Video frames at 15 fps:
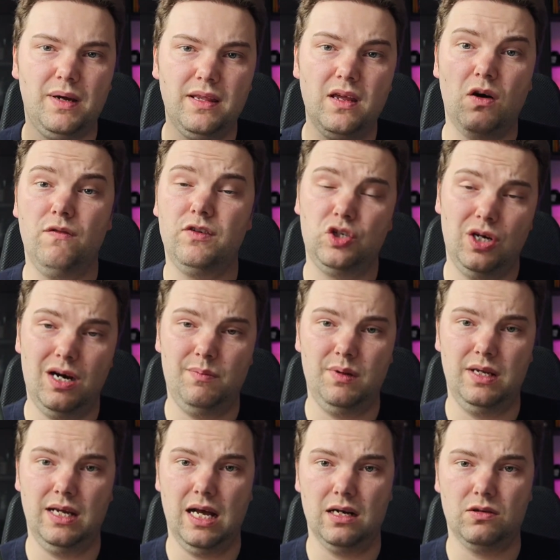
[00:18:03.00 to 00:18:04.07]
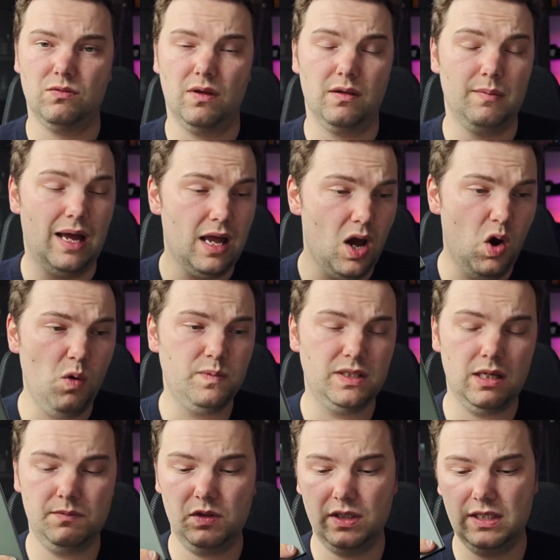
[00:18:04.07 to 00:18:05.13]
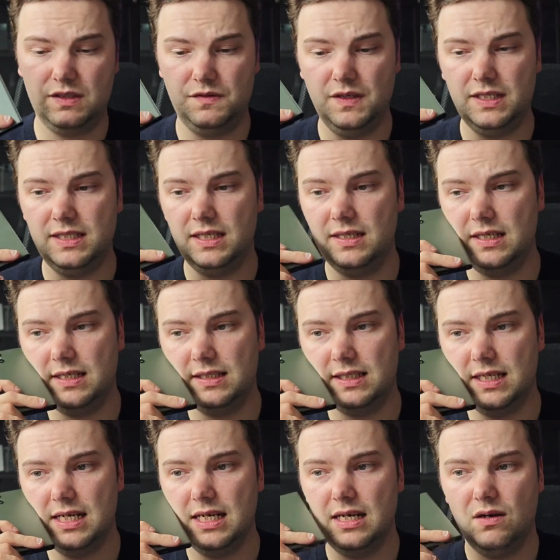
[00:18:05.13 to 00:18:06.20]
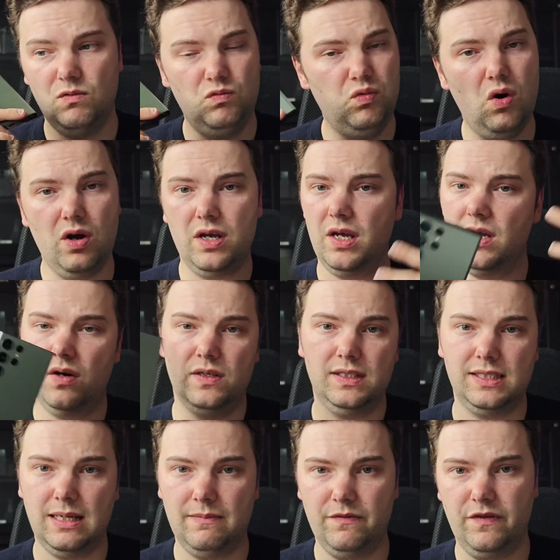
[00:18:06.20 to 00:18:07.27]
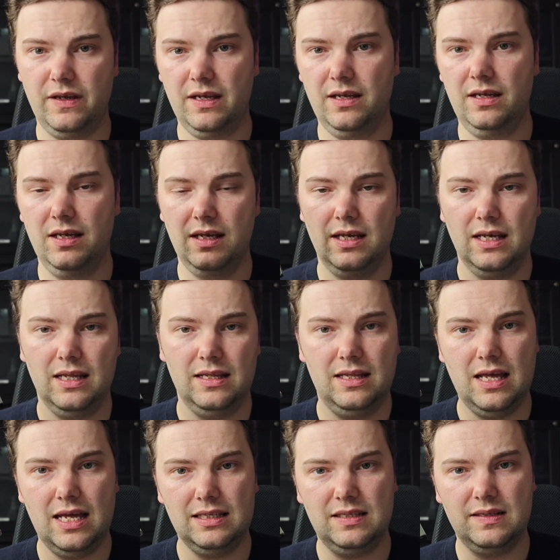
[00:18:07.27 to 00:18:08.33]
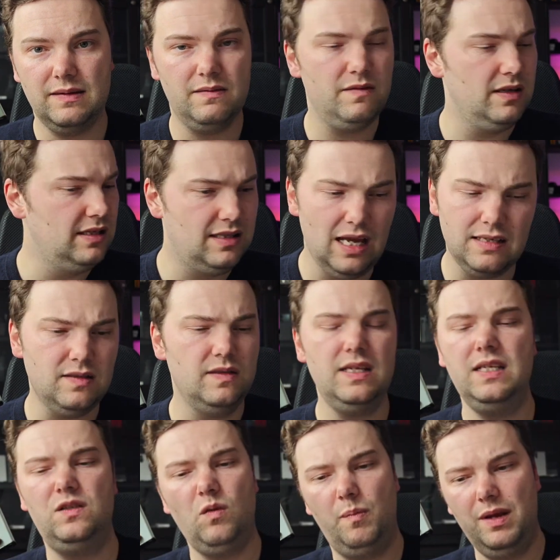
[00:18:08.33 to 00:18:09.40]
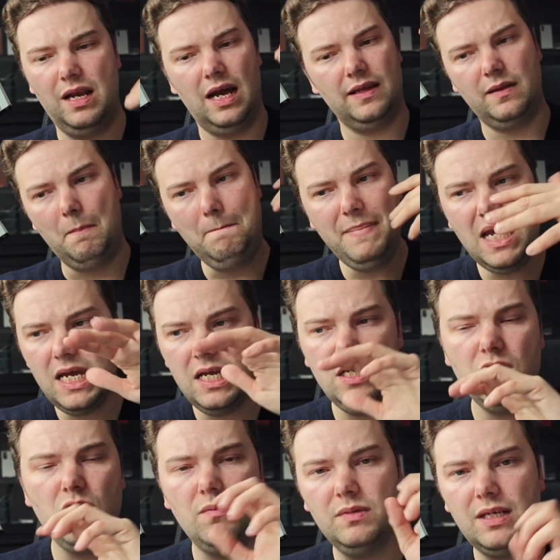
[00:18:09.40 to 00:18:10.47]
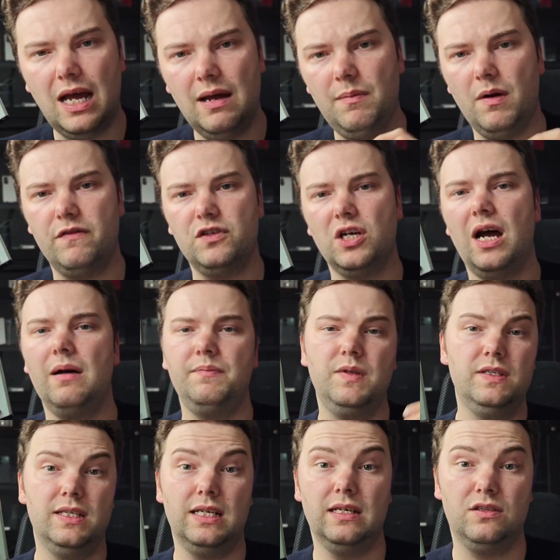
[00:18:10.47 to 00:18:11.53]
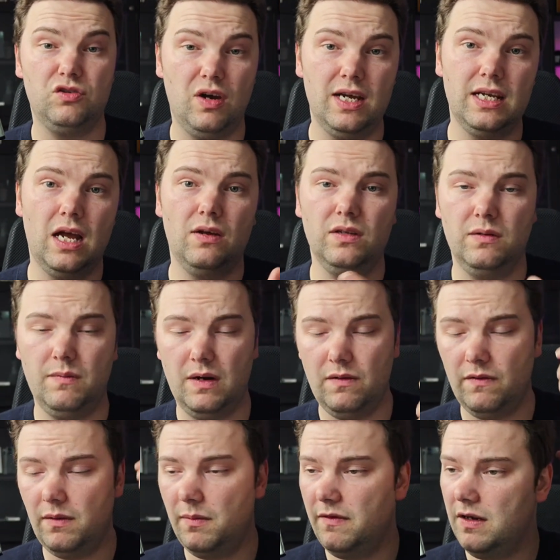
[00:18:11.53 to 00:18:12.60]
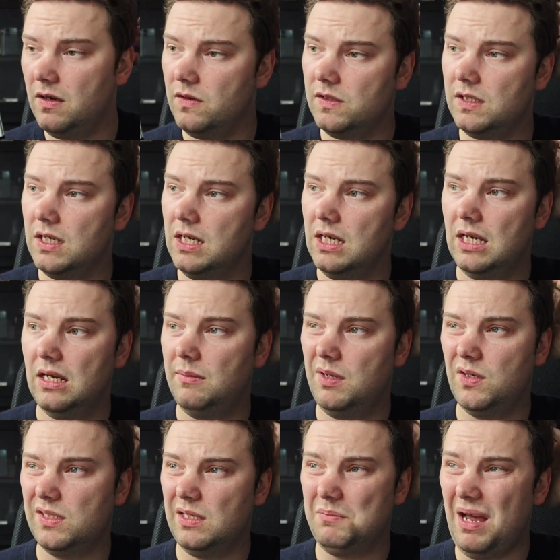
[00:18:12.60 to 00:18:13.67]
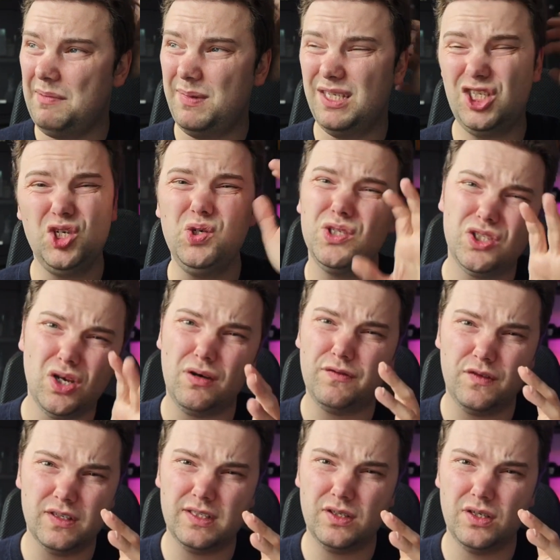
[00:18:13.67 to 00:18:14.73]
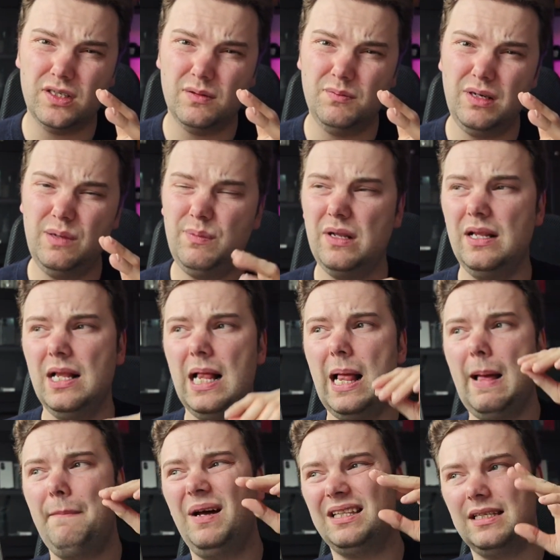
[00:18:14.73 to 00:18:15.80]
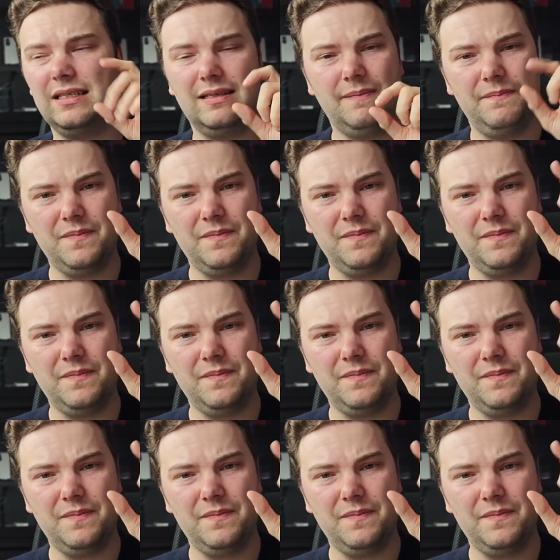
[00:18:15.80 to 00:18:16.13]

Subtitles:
by the over-sharpening algorithm. I hope Samsung is fixing this, working on something that it doesn't need to be like the medium type of sharpness that I tried out in one of the videos, because it might be too soft for certain people. But